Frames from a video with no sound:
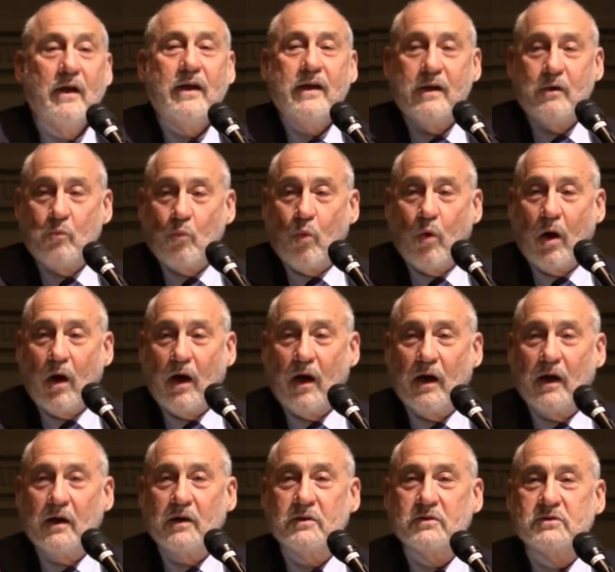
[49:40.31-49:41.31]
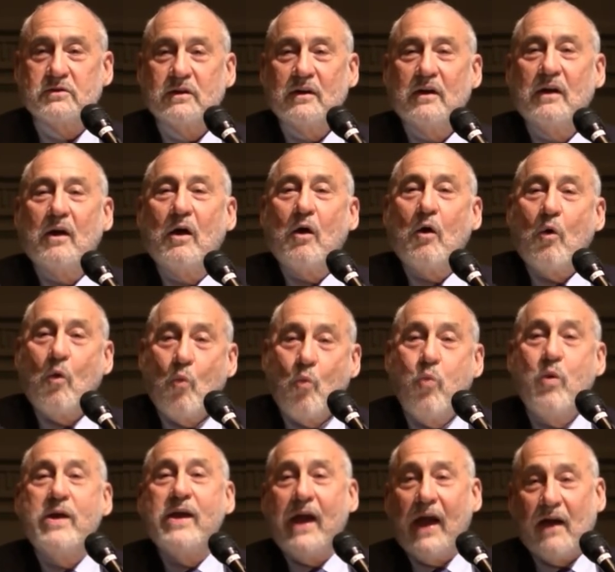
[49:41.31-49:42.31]
It was
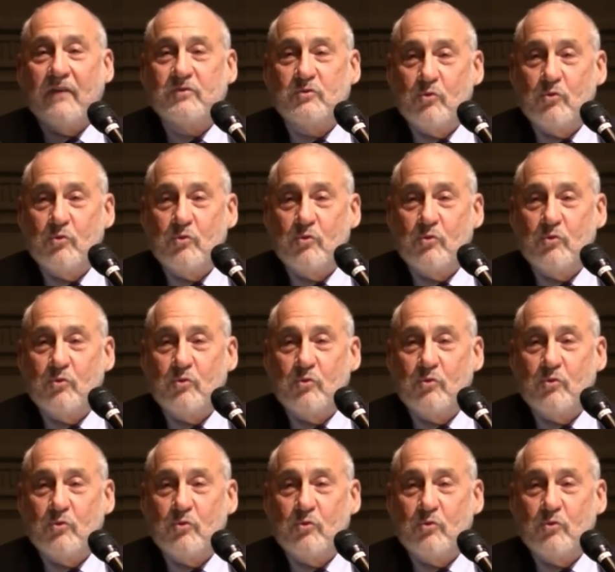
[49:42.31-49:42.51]
we have